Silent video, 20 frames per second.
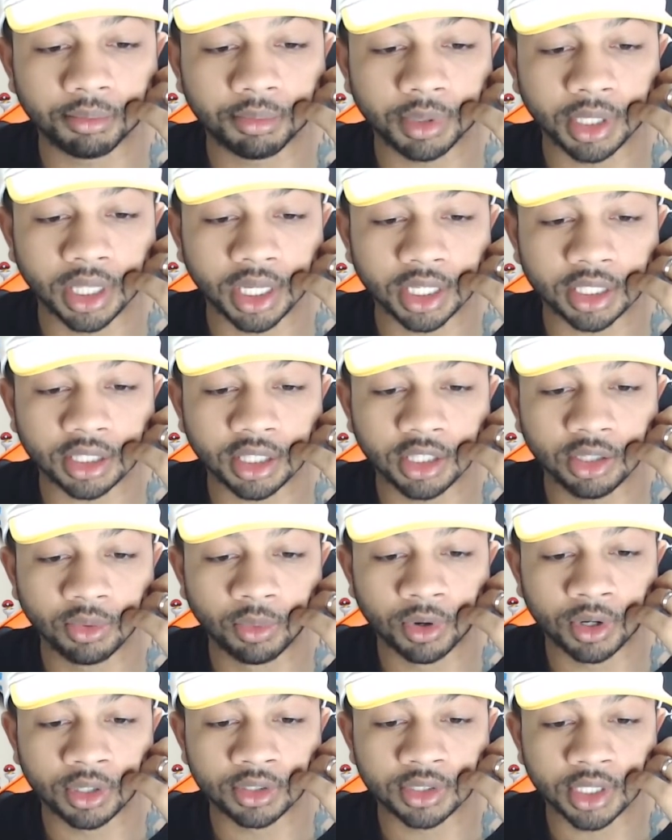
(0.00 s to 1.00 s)
be like
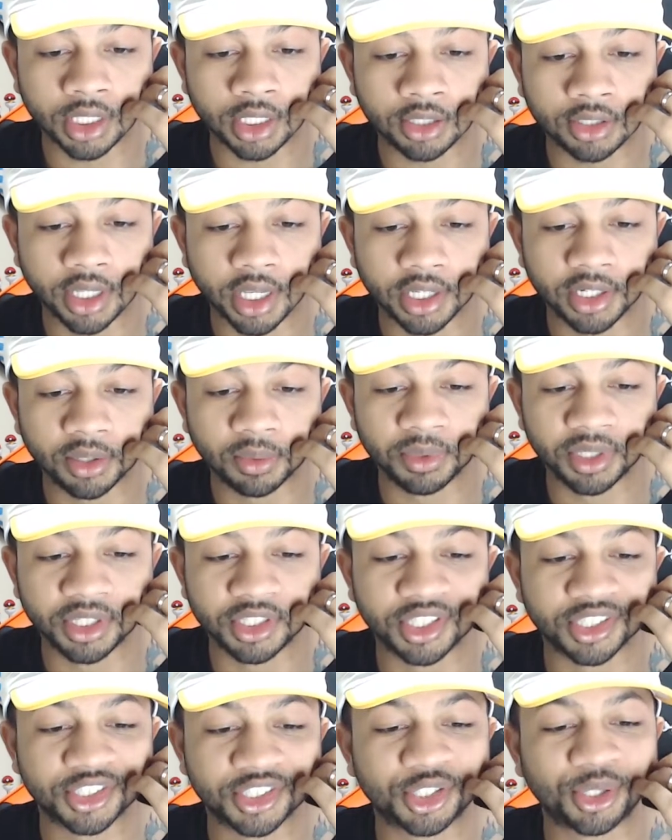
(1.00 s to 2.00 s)
keywords that Nintendo
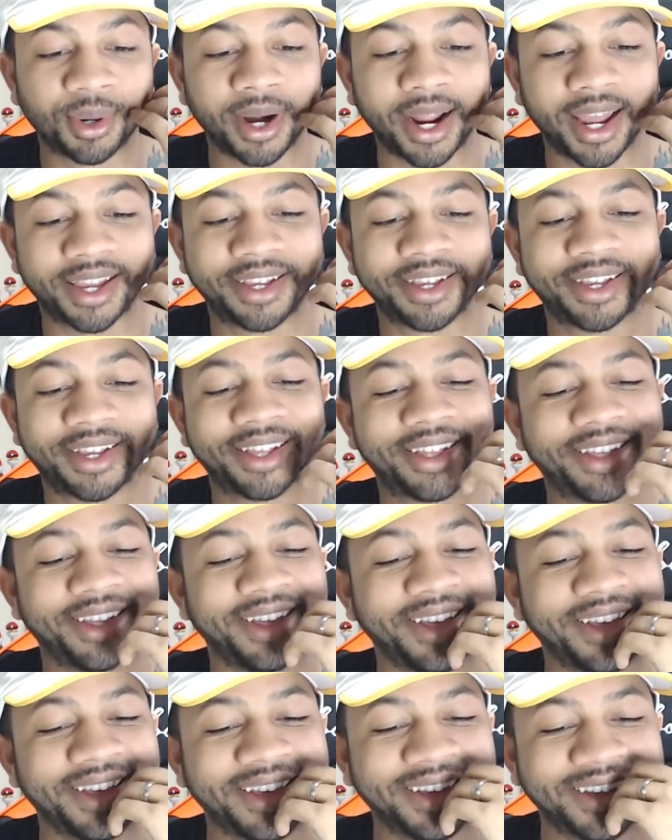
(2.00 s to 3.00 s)
ninjas track.
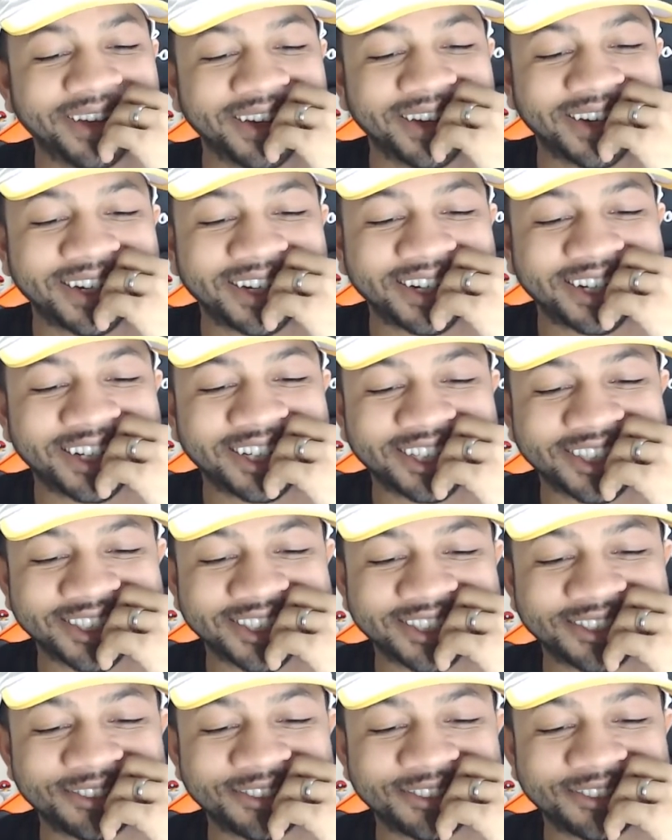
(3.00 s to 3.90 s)
Oh,